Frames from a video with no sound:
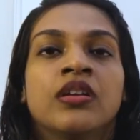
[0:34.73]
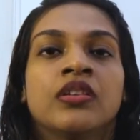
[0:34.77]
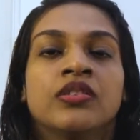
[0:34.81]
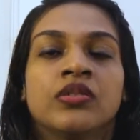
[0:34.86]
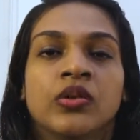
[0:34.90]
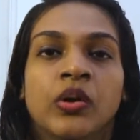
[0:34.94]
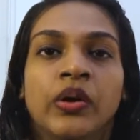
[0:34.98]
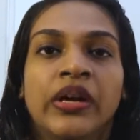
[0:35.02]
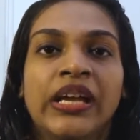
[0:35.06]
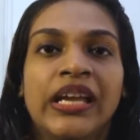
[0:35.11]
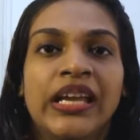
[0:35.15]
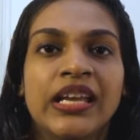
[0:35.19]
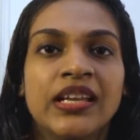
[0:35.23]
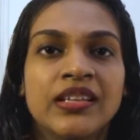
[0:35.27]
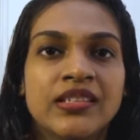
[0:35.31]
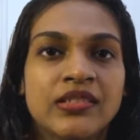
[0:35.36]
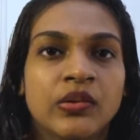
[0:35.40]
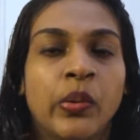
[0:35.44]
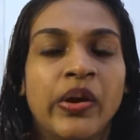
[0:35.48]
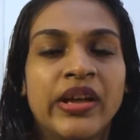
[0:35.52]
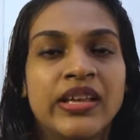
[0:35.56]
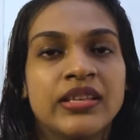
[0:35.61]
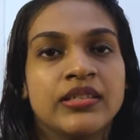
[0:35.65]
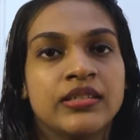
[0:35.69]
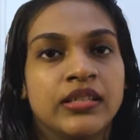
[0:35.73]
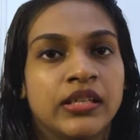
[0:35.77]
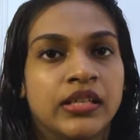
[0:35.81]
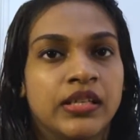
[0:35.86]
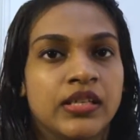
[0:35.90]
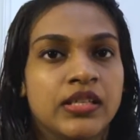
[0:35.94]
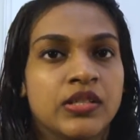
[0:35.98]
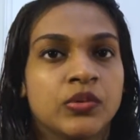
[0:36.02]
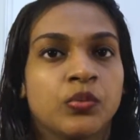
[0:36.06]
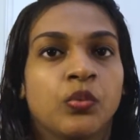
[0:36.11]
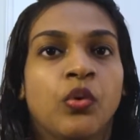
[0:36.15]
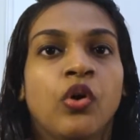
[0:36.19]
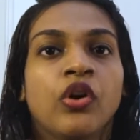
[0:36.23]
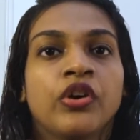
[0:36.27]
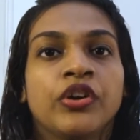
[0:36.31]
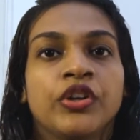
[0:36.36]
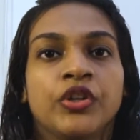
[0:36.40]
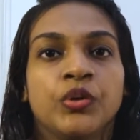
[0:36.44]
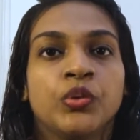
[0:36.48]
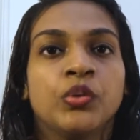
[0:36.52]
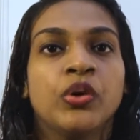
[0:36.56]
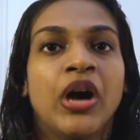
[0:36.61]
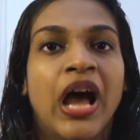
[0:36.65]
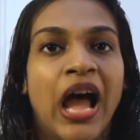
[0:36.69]
So in square series, what
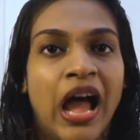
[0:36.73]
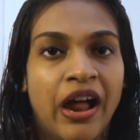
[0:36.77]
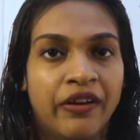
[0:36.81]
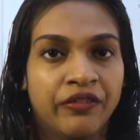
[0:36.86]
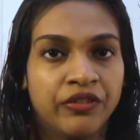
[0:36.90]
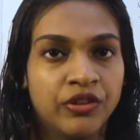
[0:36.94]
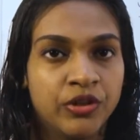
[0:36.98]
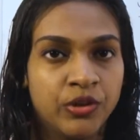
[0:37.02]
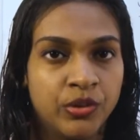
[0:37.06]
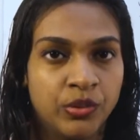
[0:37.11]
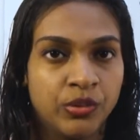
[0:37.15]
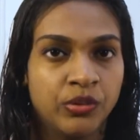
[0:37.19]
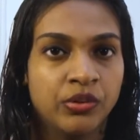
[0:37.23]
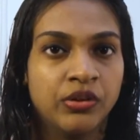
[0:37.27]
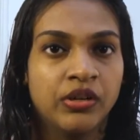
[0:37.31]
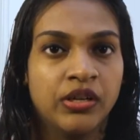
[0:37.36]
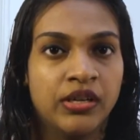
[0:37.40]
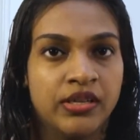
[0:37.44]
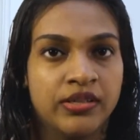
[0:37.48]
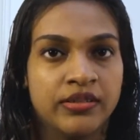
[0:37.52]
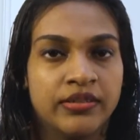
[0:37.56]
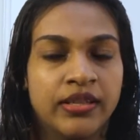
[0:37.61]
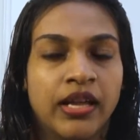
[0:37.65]
you have to do is